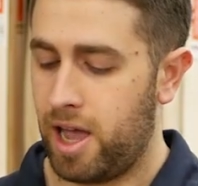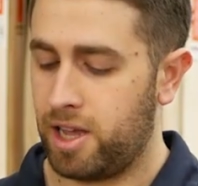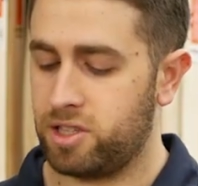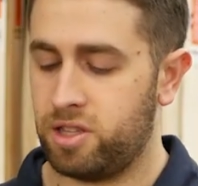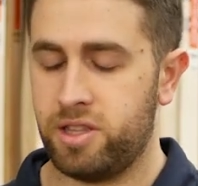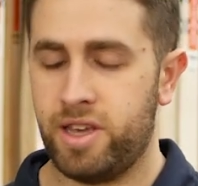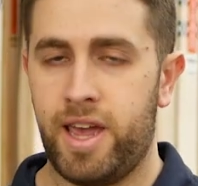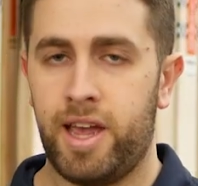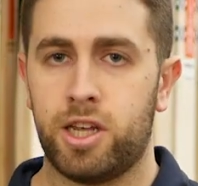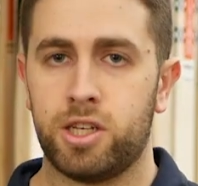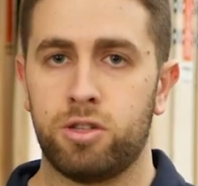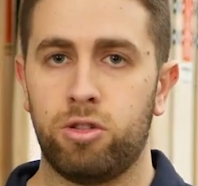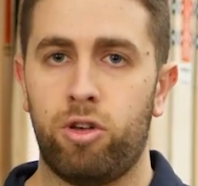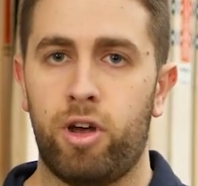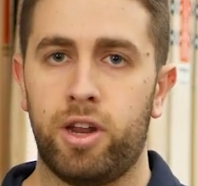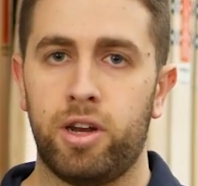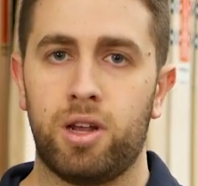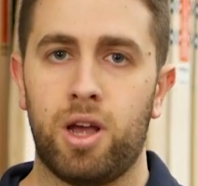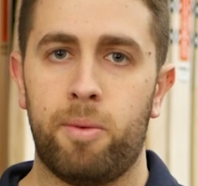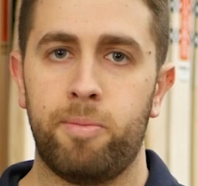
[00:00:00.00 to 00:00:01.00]
So the
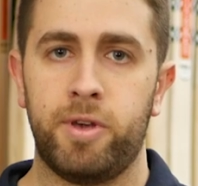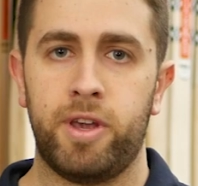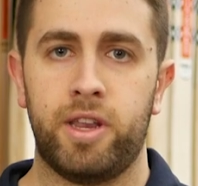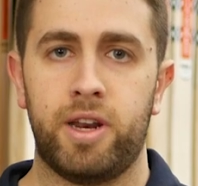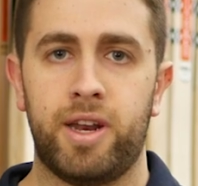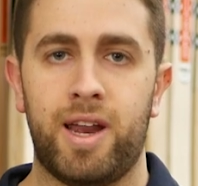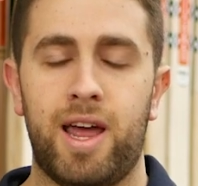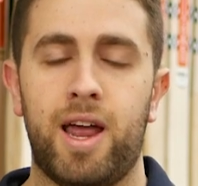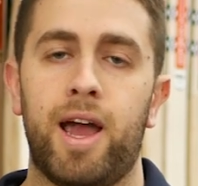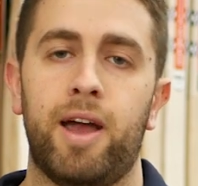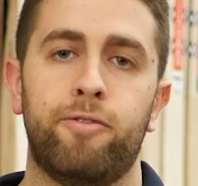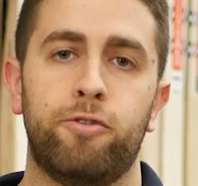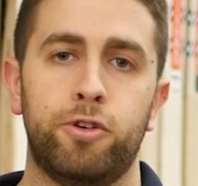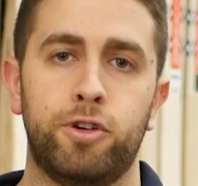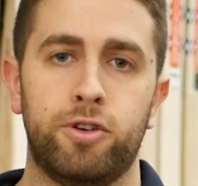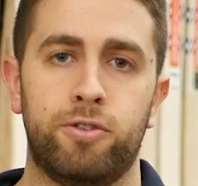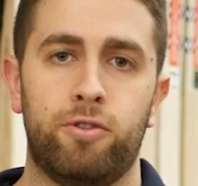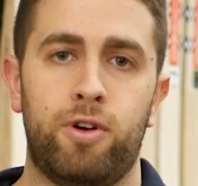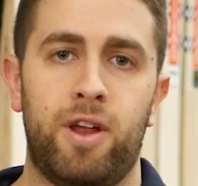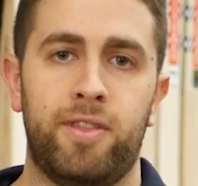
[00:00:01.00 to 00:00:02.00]
XLite coming in at an
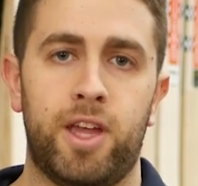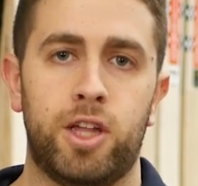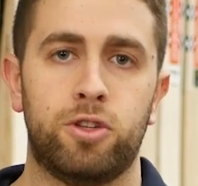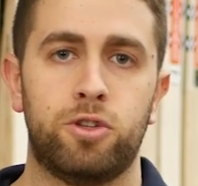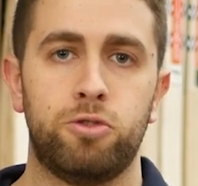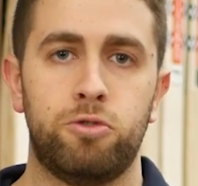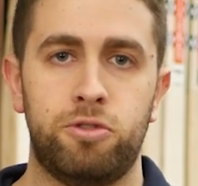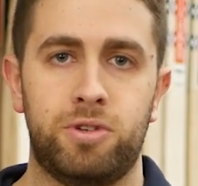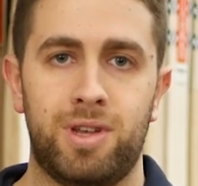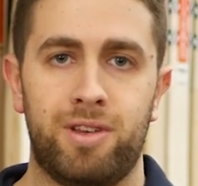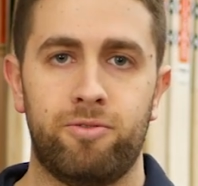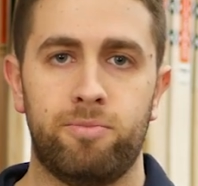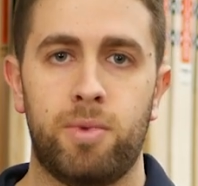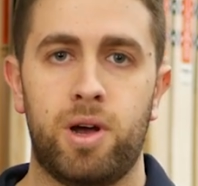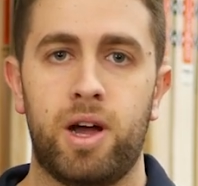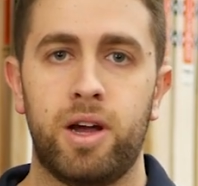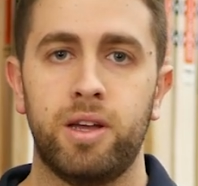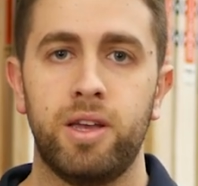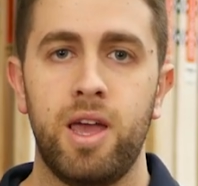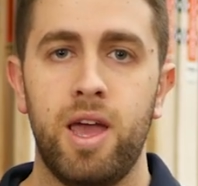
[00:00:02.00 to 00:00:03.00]
average of around that 2.7
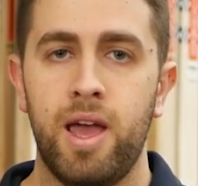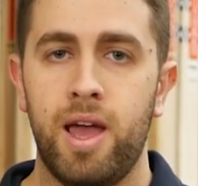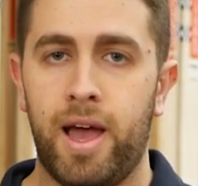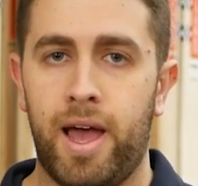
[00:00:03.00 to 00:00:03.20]
mark.